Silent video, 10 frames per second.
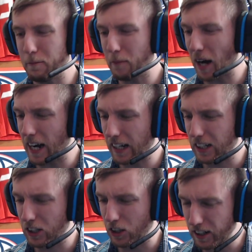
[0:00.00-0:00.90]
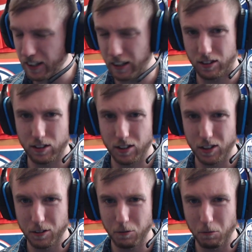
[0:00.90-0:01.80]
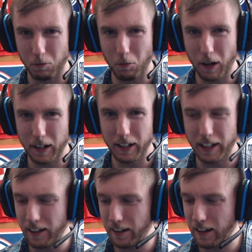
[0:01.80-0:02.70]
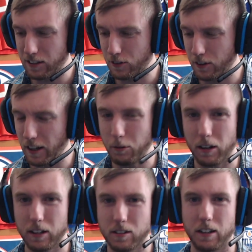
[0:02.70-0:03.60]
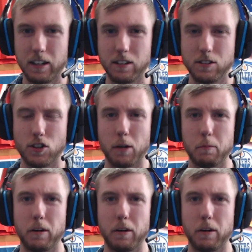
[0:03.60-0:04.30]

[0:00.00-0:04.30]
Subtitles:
My goodness, what a day yesterday was, ladies and gentlemen.